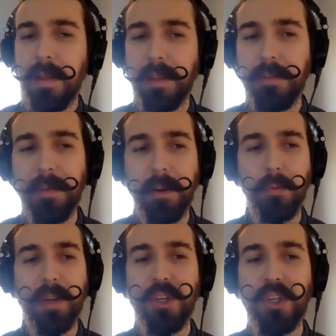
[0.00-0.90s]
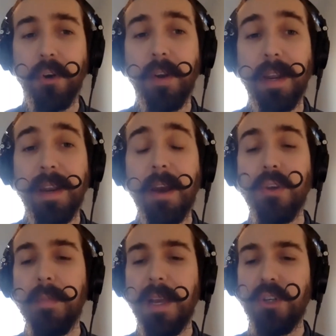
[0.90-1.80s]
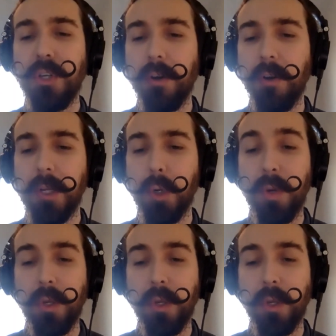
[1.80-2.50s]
It's very reassuring. Now, you mentioned earlier